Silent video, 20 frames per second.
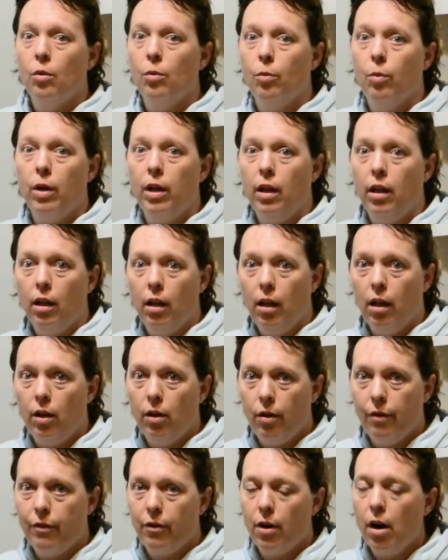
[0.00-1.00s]
we get
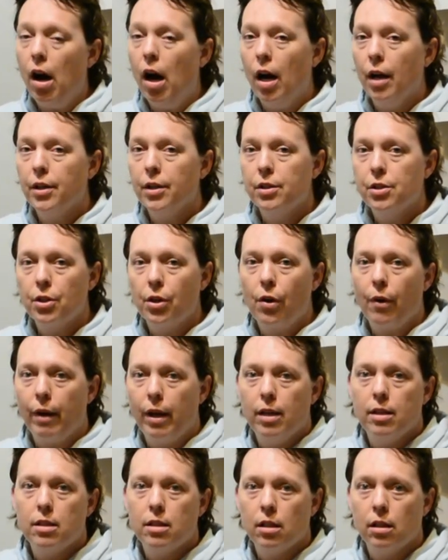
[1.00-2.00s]
over 100
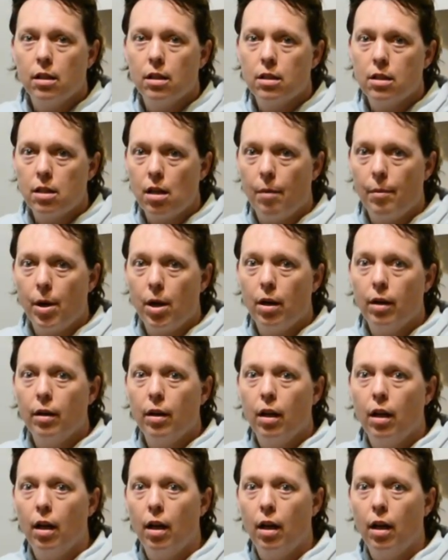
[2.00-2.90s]
degrees in the summer,